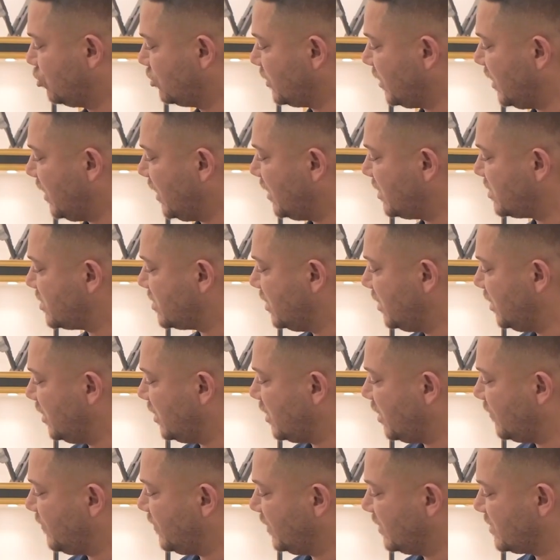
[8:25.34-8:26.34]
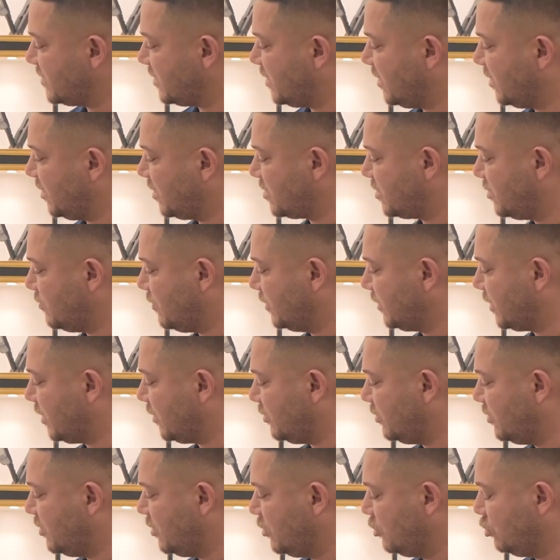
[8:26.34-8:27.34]
Here you can see everything
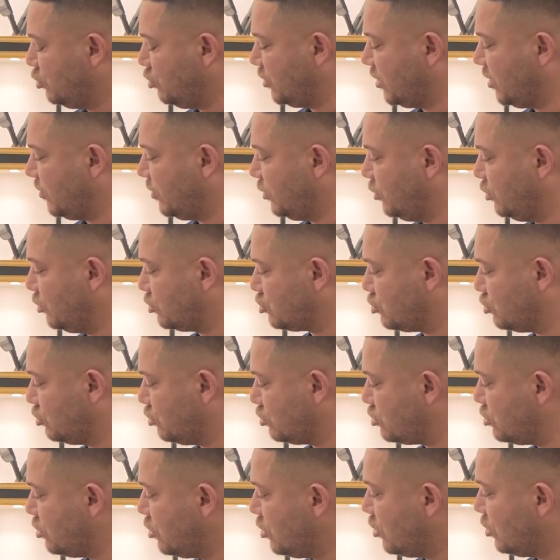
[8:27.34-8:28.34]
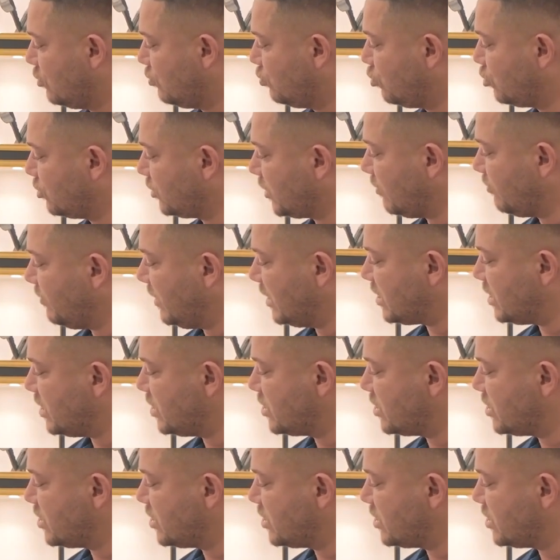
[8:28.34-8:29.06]
clearly. After completing the 5th